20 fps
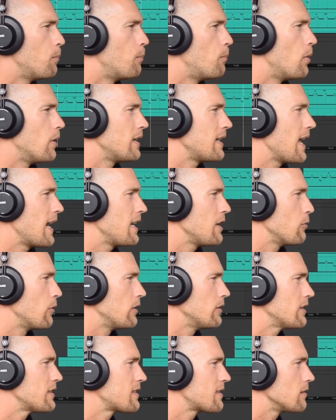But
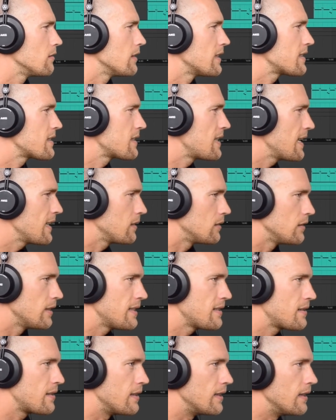anyway, let's take a
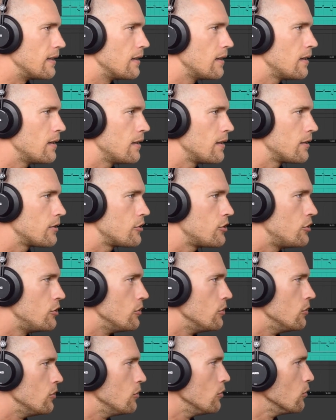listen
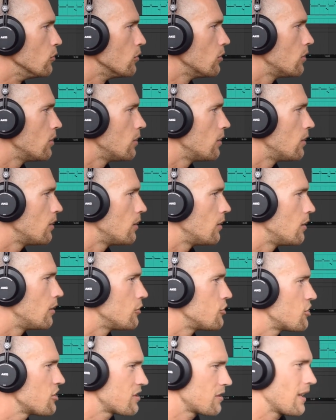to
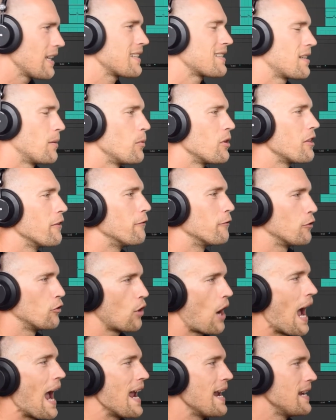just like some of the
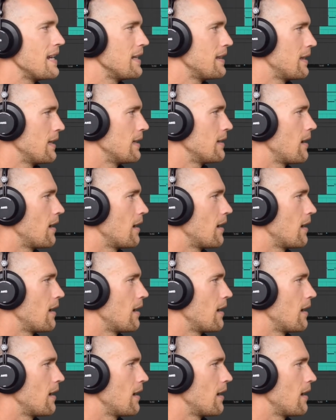variety that